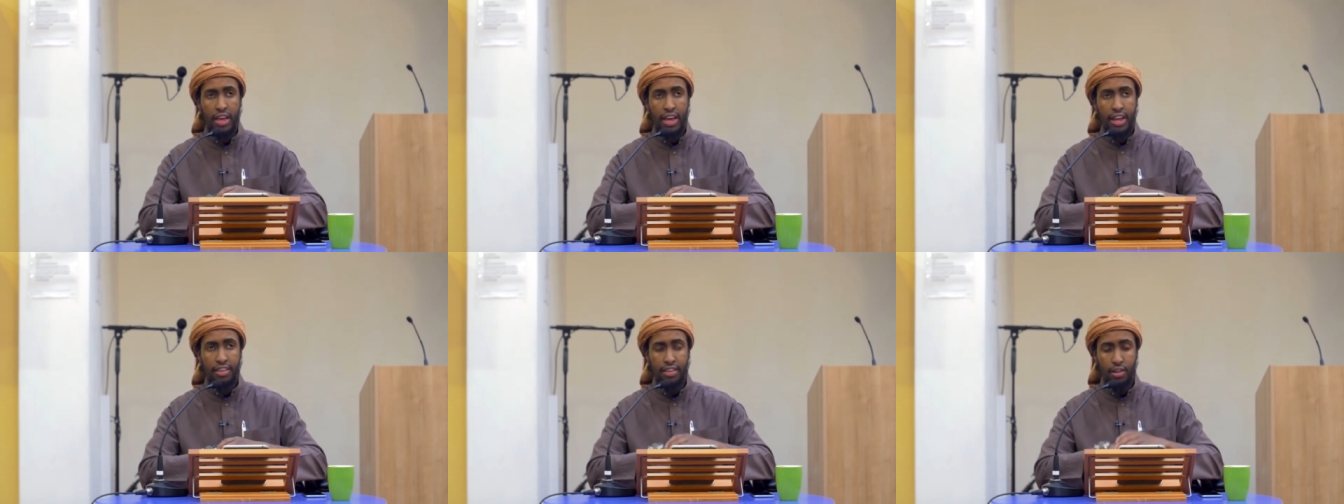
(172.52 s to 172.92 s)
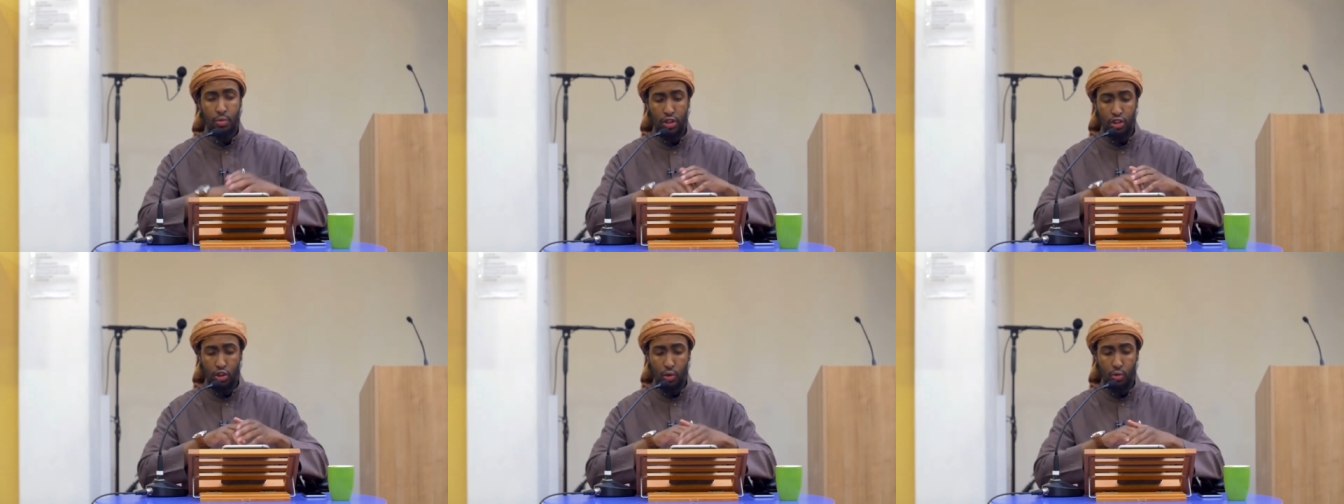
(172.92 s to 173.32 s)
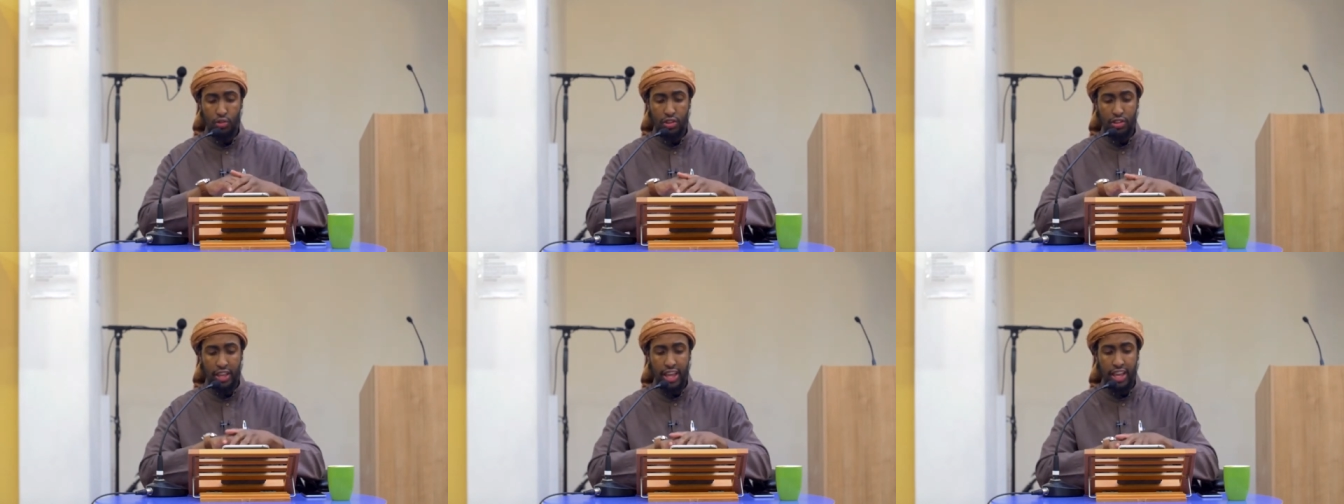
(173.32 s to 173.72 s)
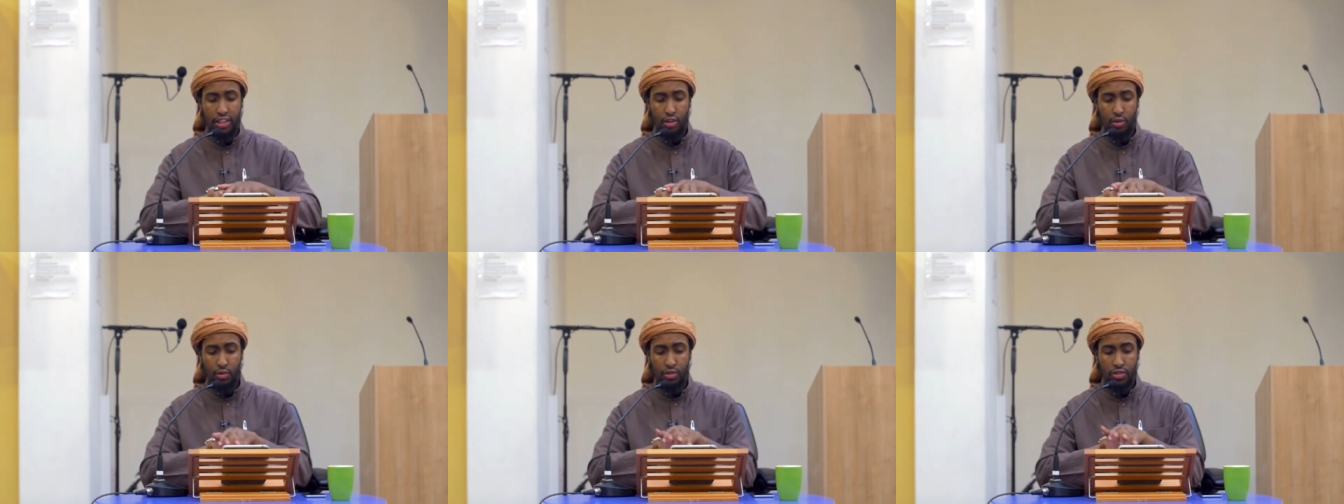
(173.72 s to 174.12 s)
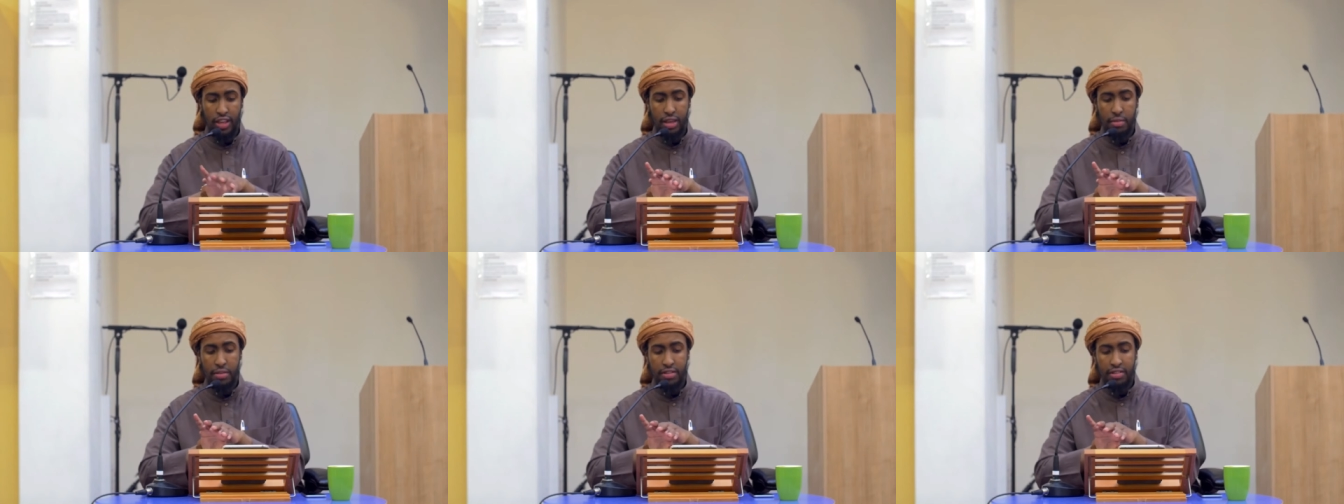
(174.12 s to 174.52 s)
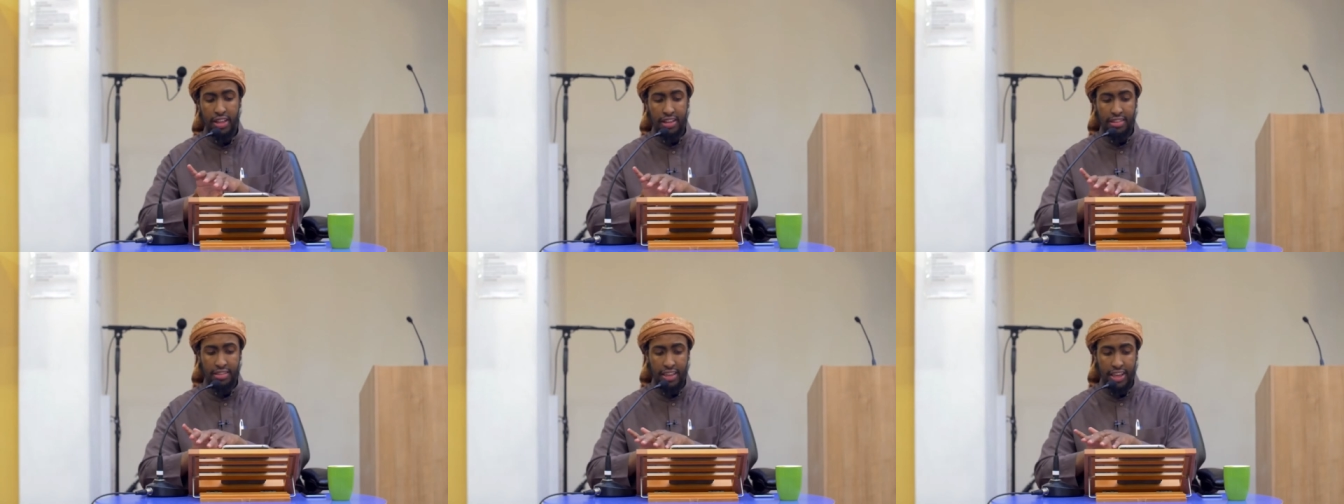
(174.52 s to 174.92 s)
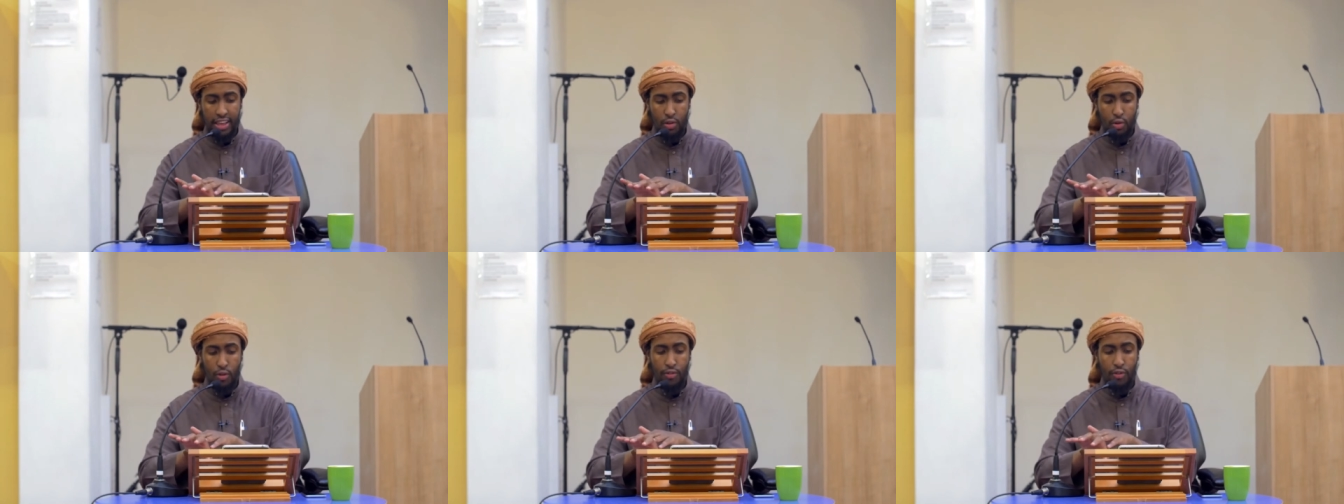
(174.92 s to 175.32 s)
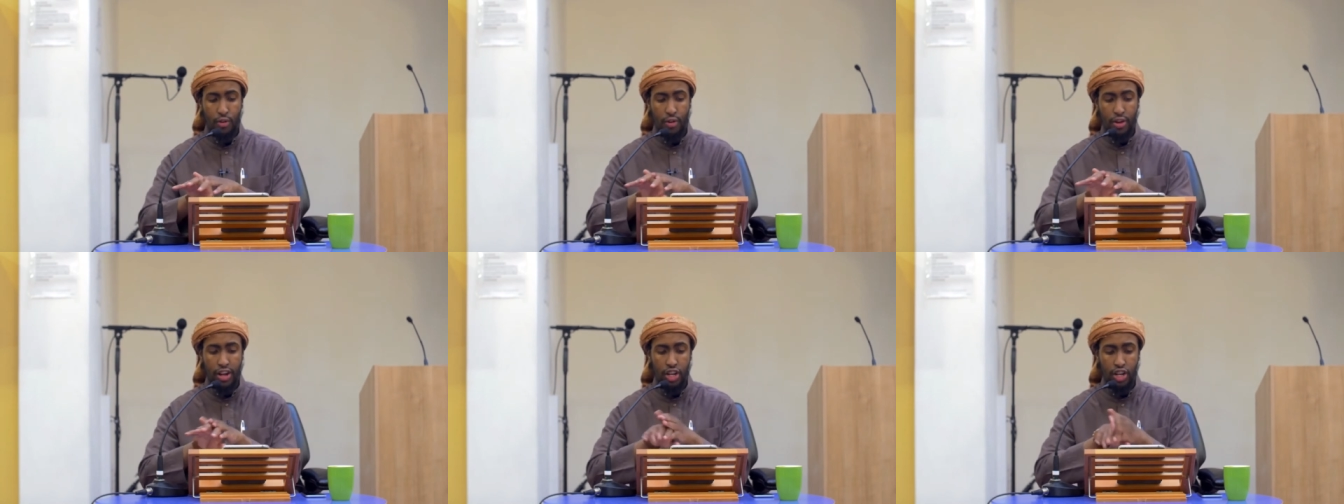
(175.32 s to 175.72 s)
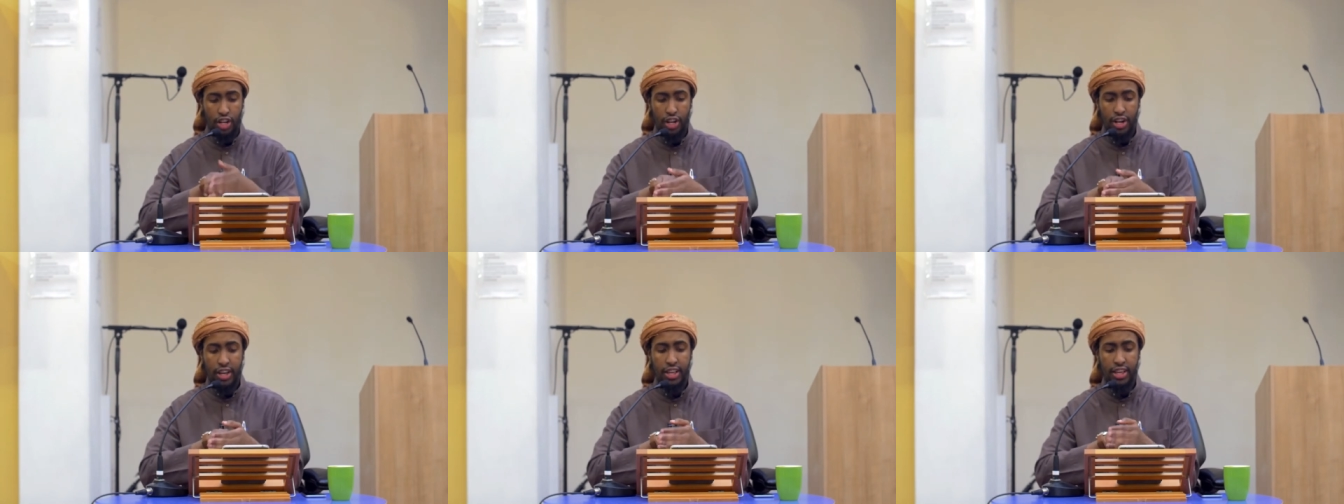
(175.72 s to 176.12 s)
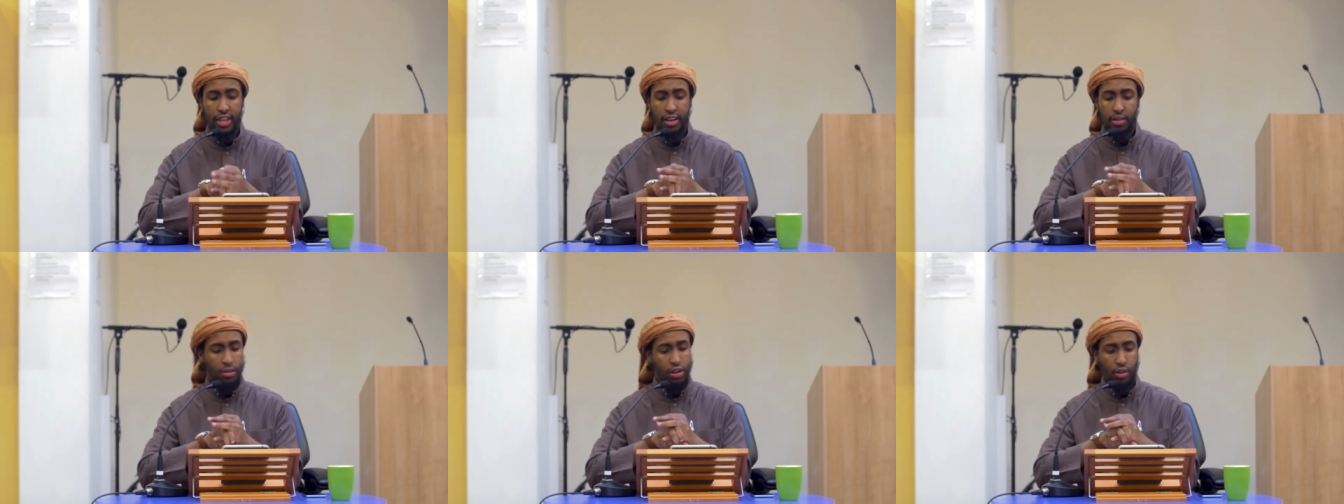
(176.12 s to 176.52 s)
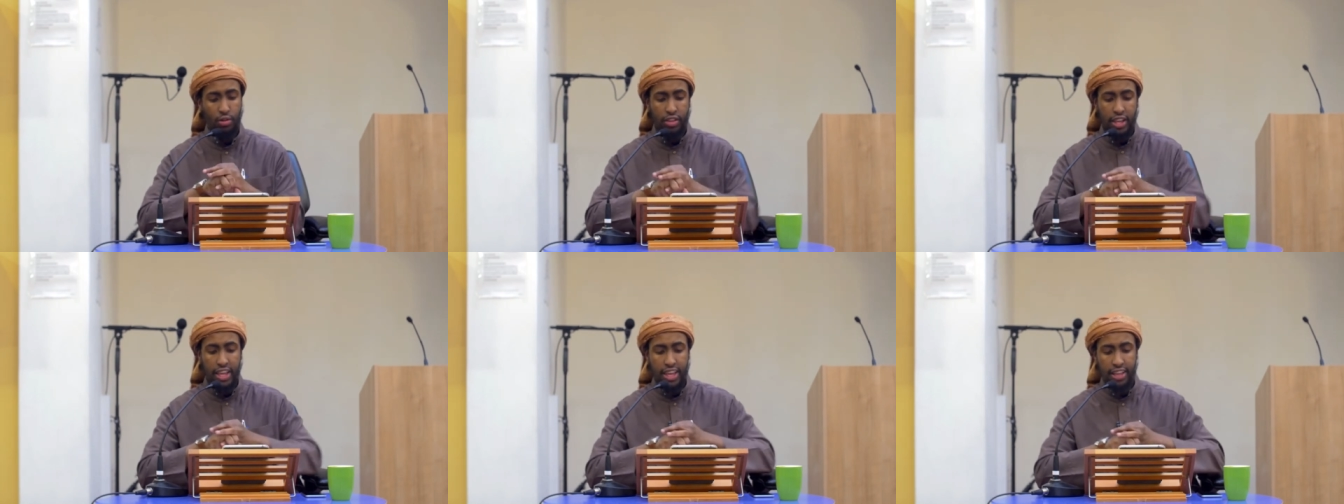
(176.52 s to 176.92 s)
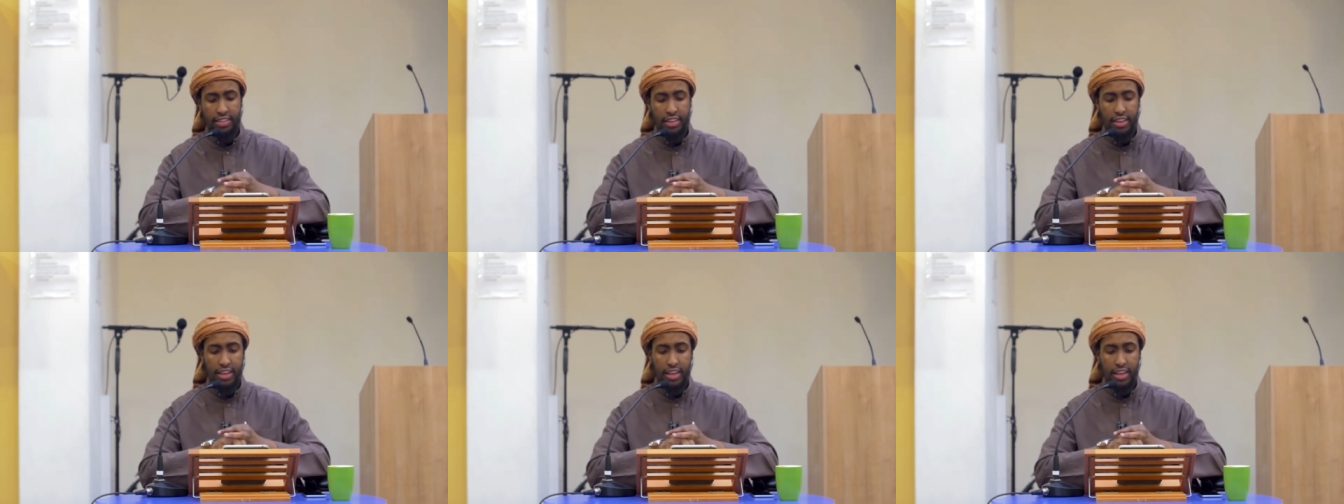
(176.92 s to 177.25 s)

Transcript: And he said, we don't take those statements that say kufr and shirk, we don't take it.